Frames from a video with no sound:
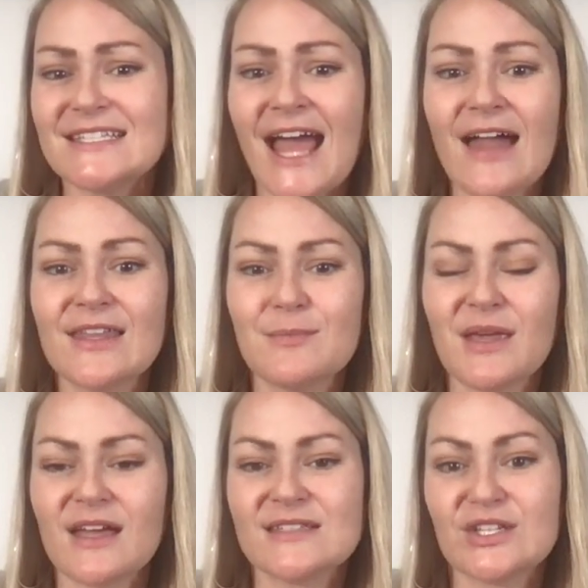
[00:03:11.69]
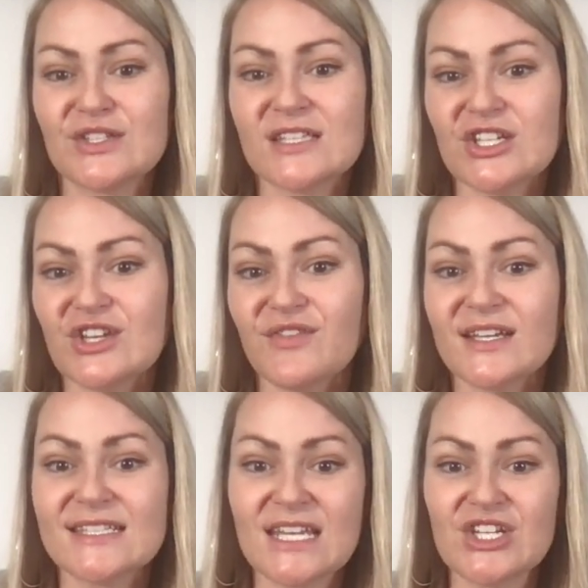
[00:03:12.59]
talent because there's such a
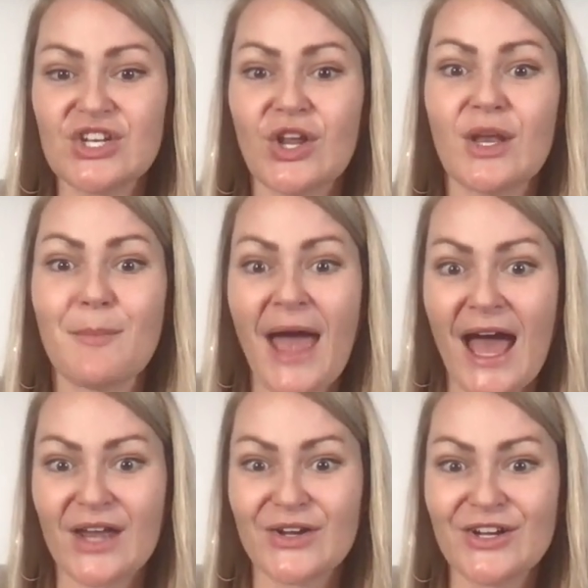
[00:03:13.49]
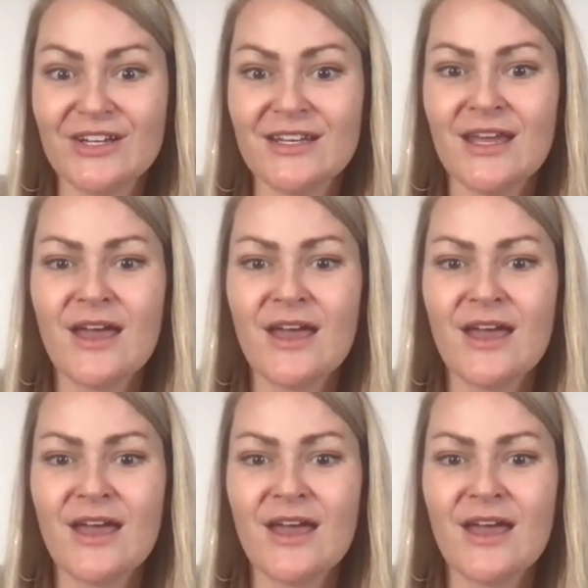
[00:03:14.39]
fixation on a pattern